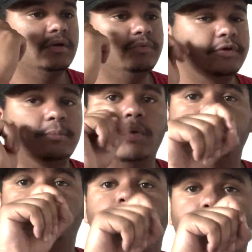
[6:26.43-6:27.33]
the
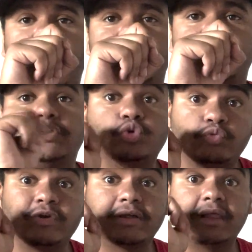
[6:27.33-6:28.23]
moment you buy it and you
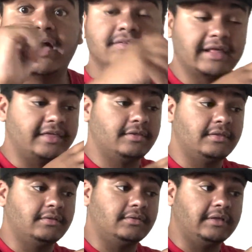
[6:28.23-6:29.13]
realize like
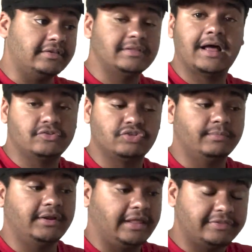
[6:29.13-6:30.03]
it's not just
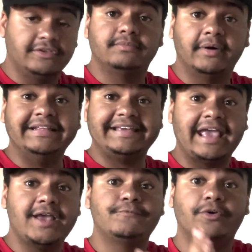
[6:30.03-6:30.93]
money, like this money
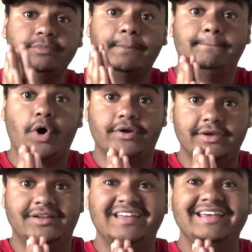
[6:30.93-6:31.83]
came from the market.